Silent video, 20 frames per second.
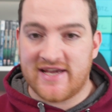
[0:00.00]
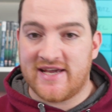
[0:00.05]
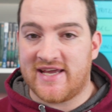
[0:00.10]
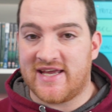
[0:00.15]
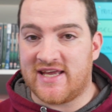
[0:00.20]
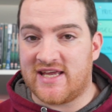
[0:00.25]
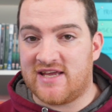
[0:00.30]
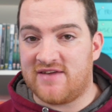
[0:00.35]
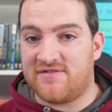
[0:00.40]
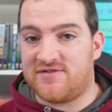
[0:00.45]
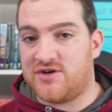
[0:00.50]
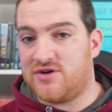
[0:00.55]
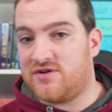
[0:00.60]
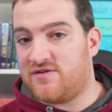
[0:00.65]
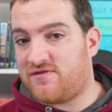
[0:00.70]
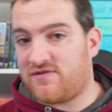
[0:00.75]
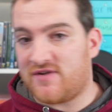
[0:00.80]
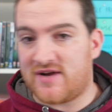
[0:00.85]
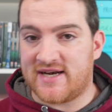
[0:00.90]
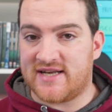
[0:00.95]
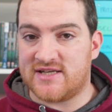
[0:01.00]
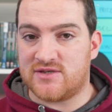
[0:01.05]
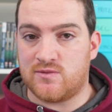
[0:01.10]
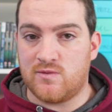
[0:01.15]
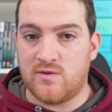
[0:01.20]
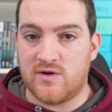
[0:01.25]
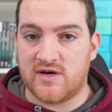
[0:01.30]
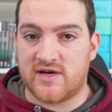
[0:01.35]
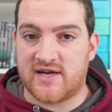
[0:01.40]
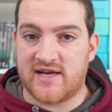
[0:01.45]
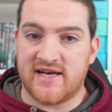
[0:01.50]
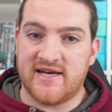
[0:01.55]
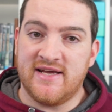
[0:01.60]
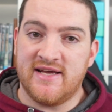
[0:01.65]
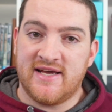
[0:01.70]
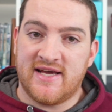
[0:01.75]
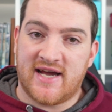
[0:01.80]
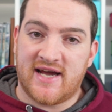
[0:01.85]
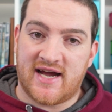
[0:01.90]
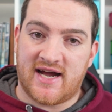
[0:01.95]
he gives you the fly that's working
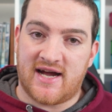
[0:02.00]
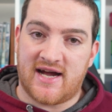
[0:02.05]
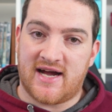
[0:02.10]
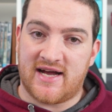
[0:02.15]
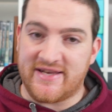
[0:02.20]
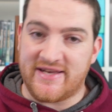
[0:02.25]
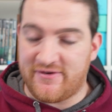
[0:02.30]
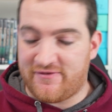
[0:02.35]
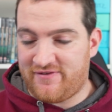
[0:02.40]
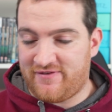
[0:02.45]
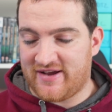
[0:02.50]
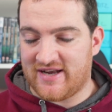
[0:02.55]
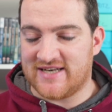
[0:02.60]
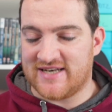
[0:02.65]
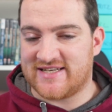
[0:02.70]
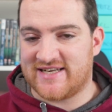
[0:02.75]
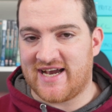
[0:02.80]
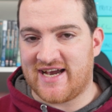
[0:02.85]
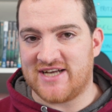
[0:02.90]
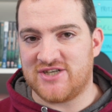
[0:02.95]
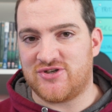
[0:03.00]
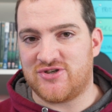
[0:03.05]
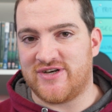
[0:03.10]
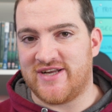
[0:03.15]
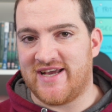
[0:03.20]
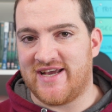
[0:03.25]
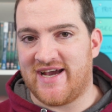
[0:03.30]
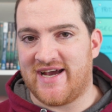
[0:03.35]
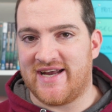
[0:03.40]
and you fail to catch on it.